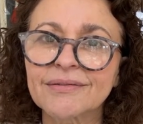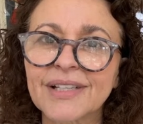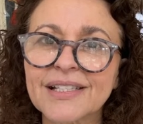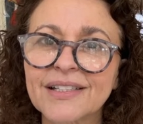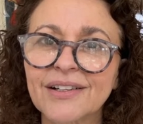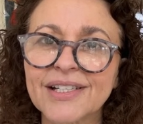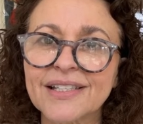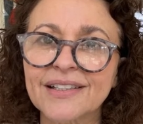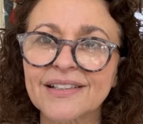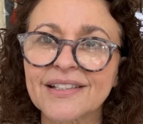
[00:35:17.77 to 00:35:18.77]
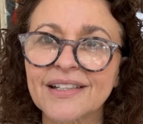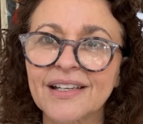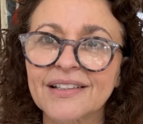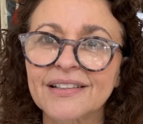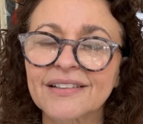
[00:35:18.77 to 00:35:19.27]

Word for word: That's a nice thing to say.